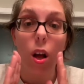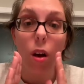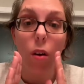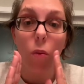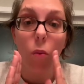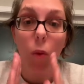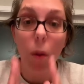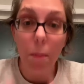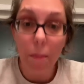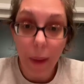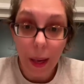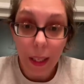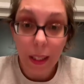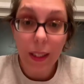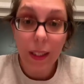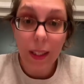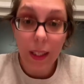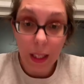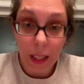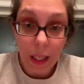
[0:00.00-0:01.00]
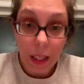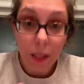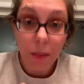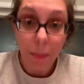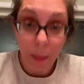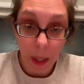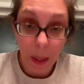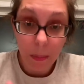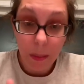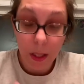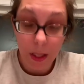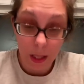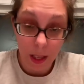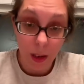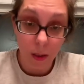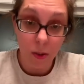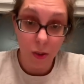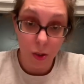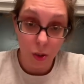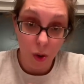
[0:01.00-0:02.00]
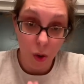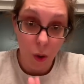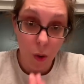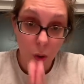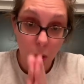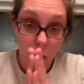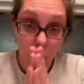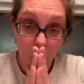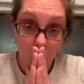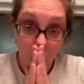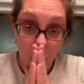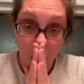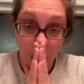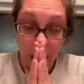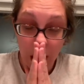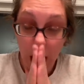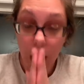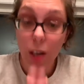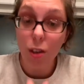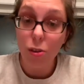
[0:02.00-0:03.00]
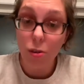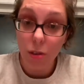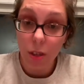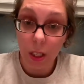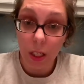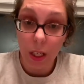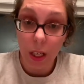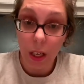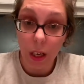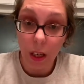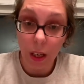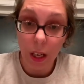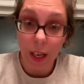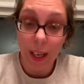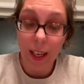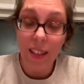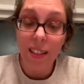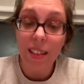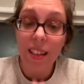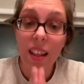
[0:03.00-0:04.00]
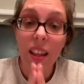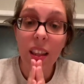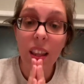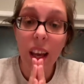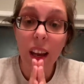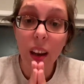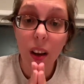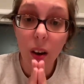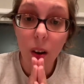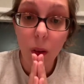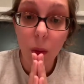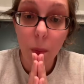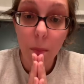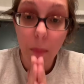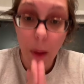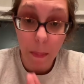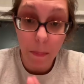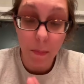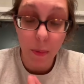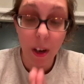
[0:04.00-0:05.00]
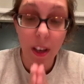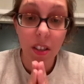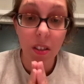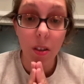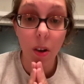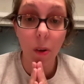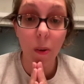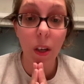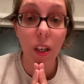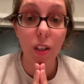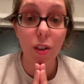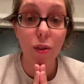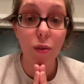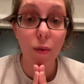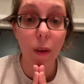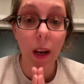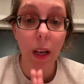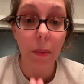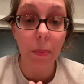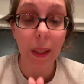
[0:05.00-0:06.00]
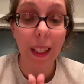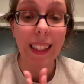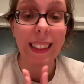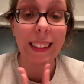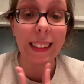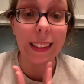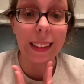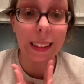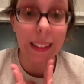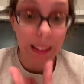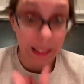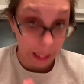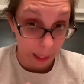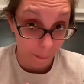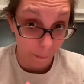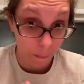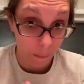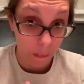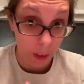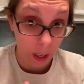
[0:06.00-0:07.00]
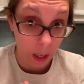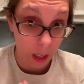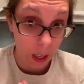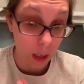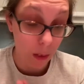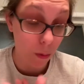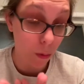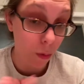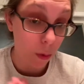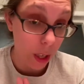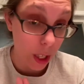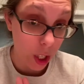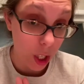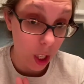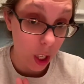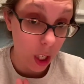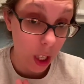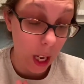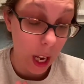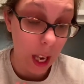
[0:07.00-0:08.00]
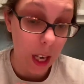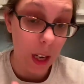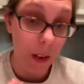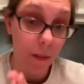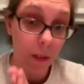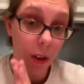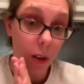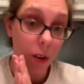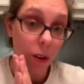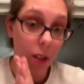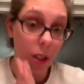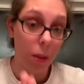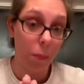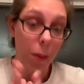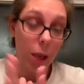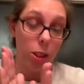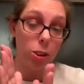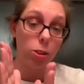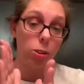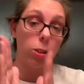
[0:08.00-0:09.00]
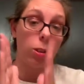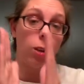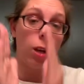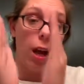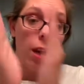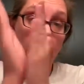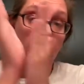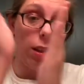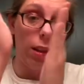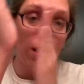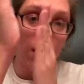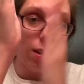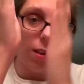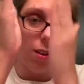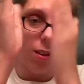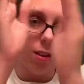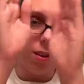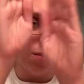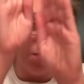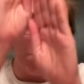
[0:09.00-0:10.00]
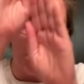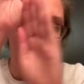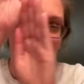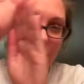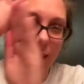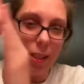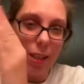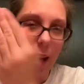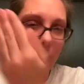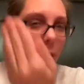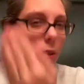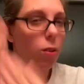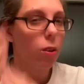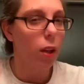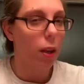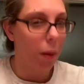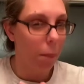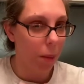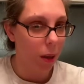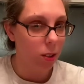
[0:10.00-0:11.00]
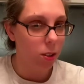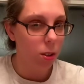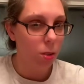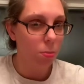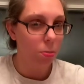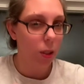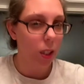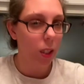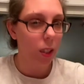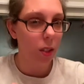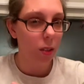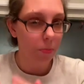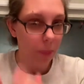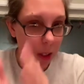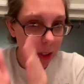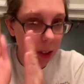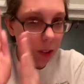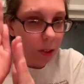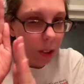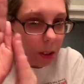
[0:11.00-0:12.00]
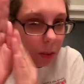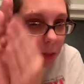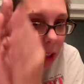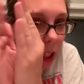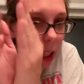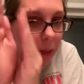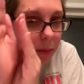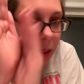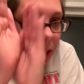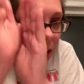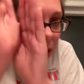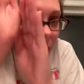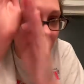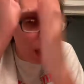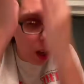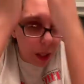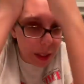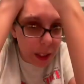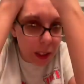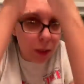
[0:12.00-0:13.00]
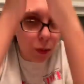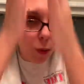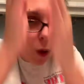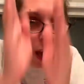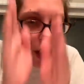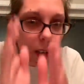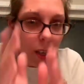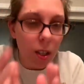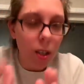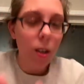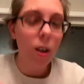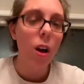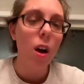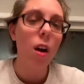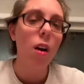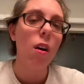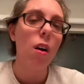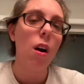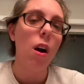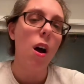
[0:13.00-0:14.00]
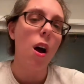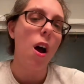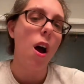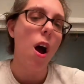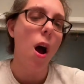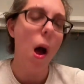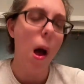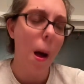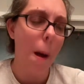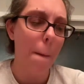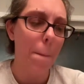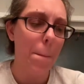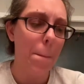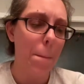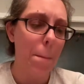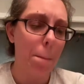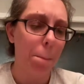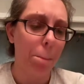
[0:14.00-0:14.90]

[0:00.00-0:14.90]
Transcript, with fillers: What makes these pigment cells so interesting is that their membranes are incredibly stiff and rigid. And if you look at the picture, they're kind of packed together like a puzzle puzzle sometimes on this wire. Um,